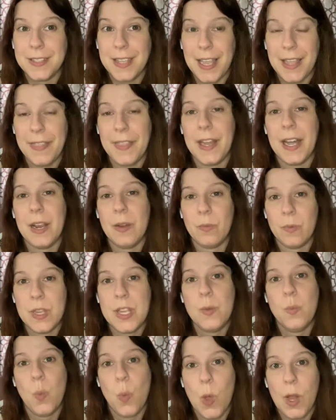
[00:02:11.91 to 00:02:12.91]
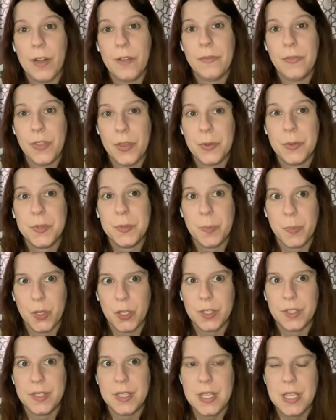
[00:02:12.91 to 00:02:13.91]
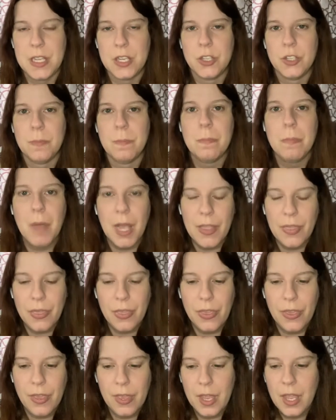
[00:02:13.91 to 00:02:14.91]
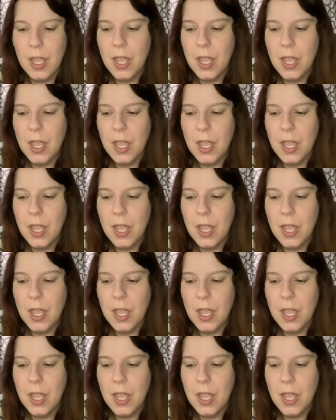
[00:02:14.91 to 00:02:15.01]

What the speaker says: and then I read one of those books each month.